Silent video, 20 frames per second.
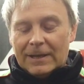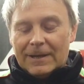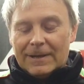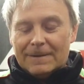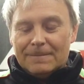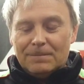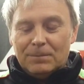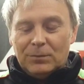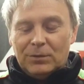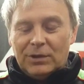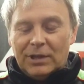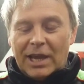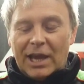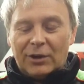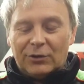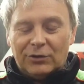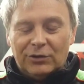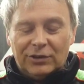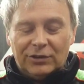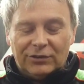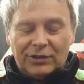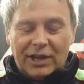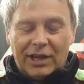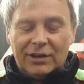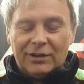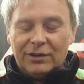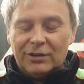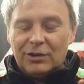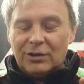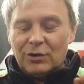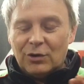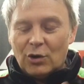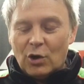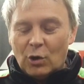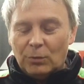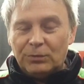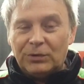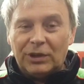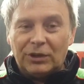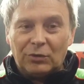The action is standard.
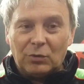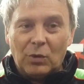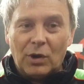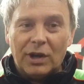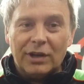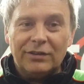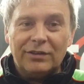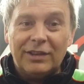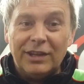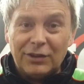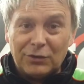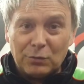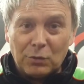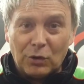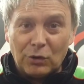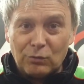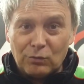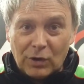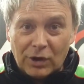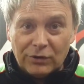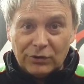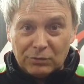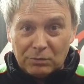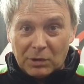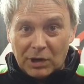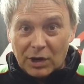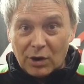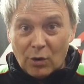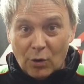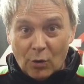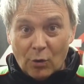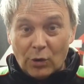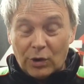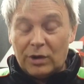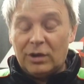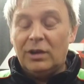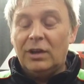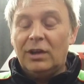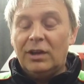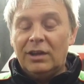Optics wise, this one runs my
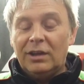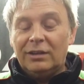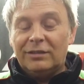Hawk